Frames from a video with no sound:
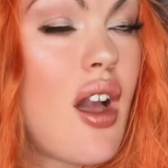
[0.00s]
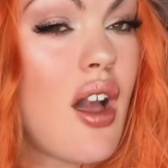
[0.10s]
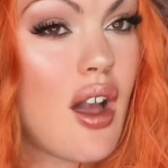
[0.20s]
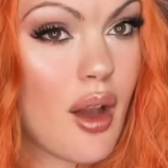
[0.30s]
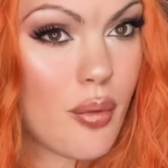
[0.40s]

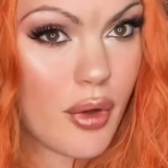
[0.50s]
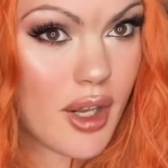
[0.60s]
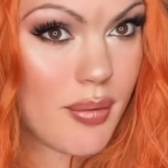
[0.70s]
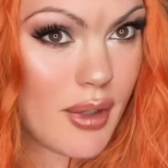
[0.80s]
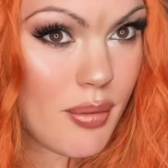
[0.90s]
What I
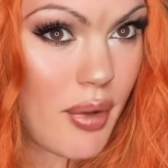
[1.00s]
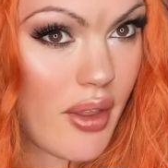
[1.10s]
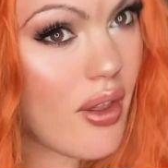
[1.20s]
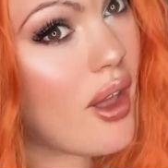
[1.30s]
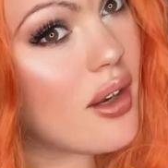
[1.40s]
mean by
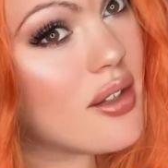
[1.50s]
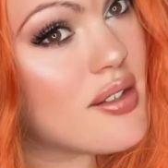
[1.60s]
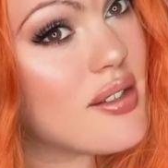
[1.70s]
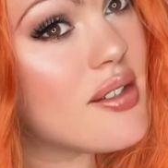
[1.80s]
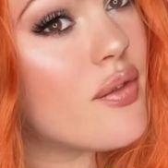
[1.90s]
that is
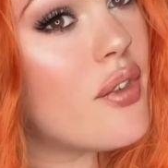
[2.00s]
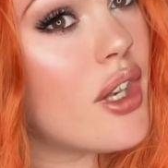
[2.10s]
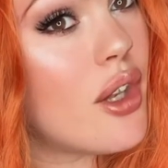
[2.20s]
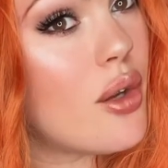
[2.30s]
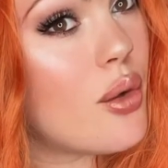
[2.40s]
it's a
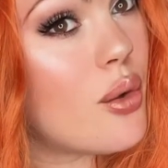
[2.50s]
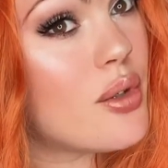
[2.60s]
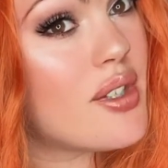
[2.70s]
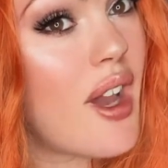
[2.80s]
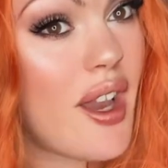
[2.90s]
video
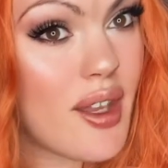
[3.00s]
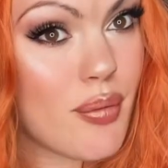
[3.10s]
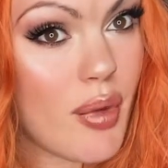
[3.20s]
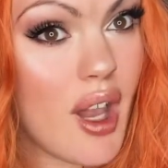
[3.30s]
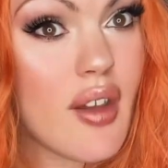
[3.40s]

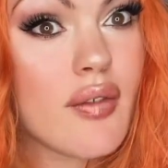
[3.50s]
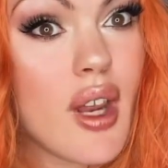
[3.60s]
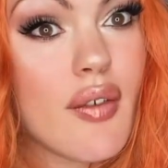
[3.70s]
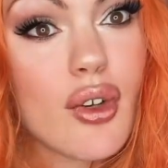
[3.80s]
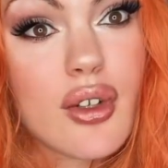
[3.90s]
type I've
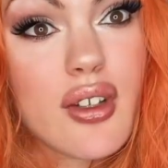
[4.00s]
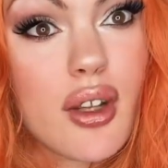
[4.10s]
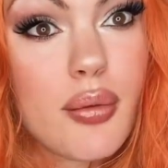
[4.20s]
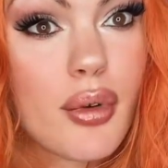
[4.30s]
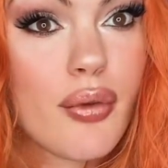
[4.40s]
never
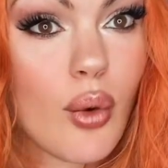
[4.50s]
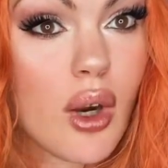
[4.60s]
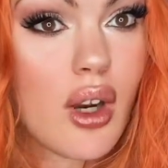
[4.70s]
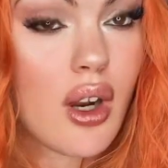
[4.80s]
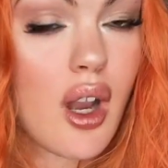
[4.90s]
done
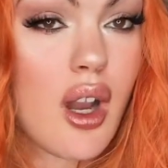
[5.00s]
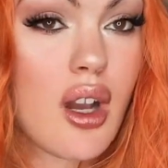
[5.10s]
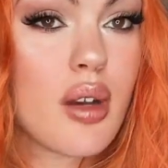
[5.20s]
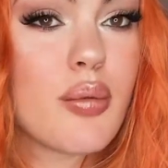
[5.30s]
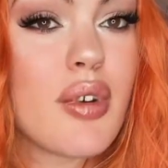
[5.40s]
before.
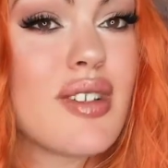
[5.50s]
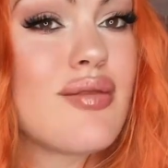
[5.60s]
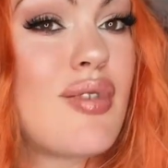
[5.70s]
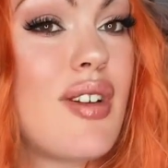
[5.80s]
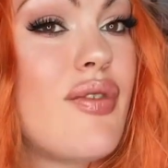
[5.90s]

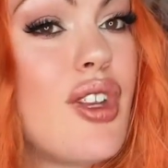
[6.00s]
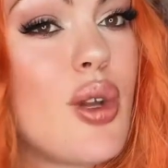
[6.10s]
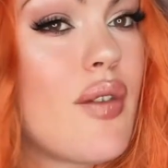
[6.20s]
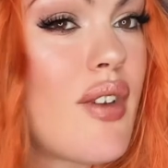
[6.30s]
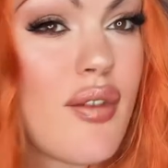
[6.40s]
A
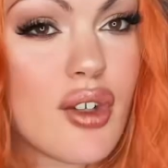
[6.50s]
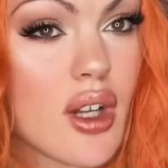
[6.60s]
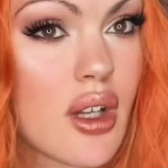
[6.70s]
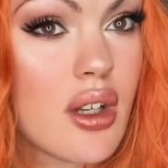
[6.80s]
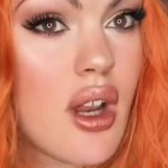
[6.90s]
video I've never
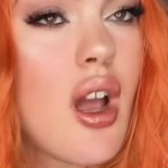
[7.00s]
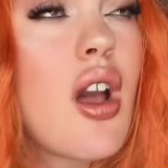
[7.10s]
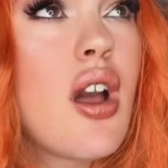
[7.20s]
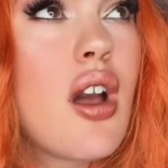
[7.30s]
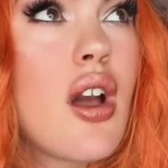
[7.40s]
done
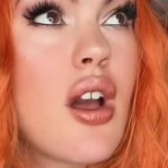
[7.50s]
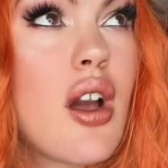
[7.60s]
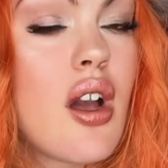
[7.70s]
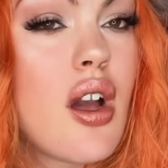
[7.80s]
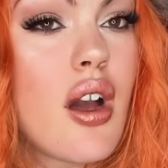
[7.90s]

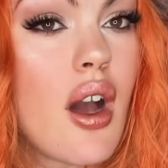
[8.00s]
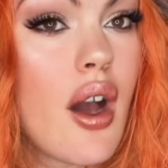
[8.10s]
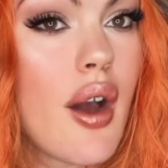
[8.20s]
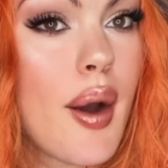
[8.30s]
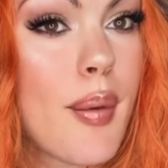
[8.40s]

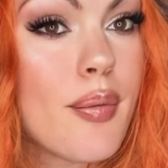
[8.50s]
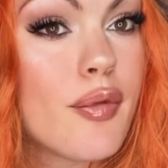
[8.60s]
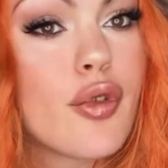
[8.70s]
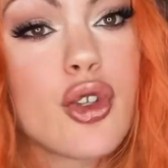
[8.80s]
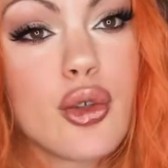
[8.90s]

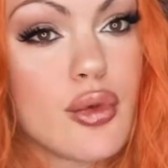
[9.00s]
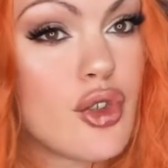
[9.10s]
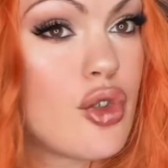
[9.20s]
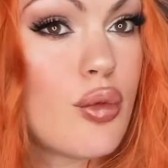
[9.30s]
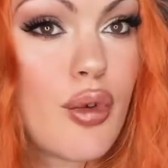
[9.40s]
for
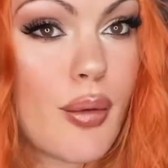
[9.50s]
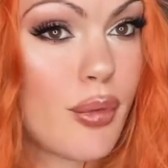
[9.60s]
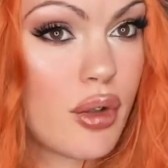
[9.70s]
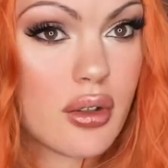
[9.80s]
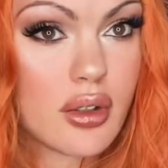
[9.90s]
YouTube,
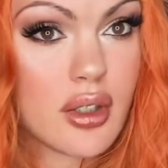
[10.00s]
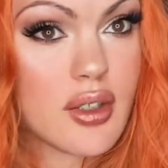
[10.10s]
Rumble.